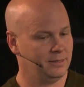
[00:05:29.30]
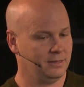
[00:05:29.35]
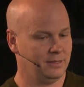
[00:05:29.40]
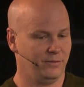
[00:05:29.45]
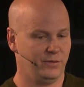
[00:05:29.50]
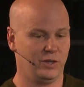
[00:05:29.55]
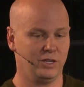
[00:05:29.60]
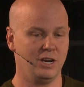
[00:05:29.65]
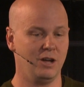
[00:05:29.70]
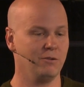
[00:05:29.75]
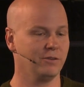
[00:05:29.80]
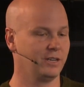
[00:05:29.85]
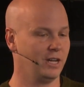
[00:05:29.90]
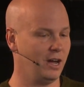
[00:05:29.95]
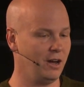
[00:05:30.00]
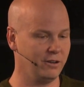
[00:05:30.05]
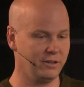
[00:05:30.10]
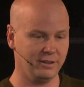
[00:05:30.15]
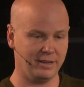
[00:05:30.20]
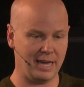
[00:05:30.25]
If you don't
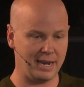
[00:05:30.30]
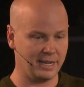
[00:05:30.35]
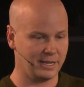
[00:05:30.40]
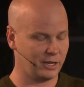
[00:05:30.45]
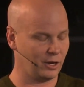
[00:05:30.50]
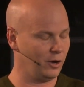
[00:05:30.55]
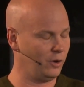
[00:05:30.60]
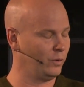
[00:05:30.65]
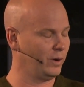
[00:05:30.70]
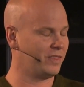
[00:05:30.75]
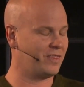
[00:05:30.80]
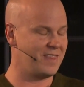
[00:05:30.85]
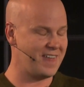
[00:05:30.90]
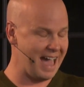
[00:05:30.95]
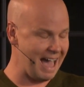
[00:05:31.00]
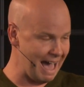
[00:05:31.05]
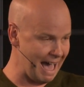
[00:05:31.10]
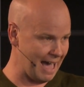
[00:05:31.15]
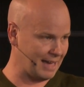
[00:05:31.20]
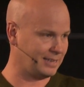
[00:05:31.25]
know, you got to go with
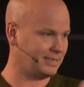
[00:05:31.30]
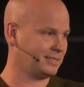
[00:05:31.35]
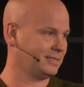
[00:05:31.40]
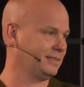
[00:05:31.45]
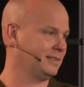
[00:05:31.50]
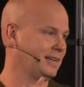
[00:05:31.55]
that.